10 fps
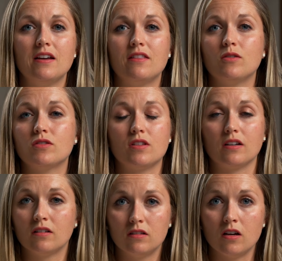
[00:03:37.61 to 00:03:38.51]
Those
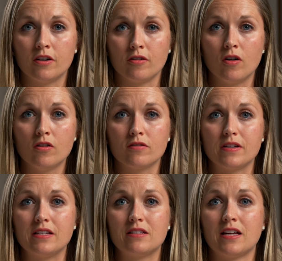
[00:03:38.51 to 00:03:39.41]
that clog your
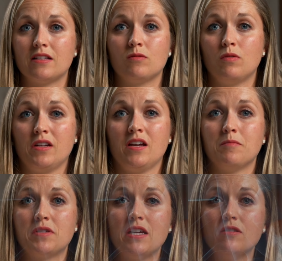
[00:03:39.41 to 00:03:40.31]
arteries, that's what it
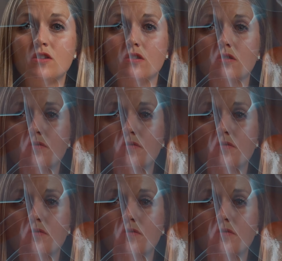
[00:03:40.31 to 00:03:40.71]
comes down to.